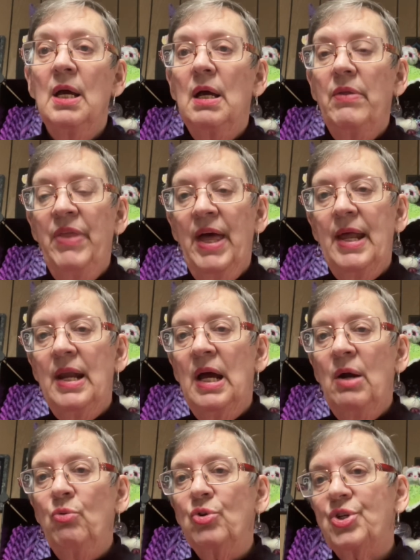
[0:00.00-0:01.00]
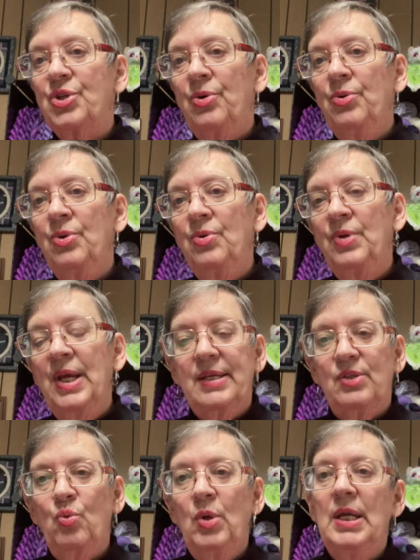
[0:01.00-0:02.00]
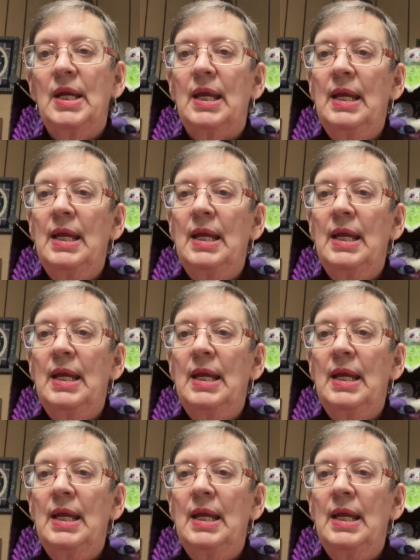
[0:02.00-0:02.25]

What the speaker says: that I will show you next week,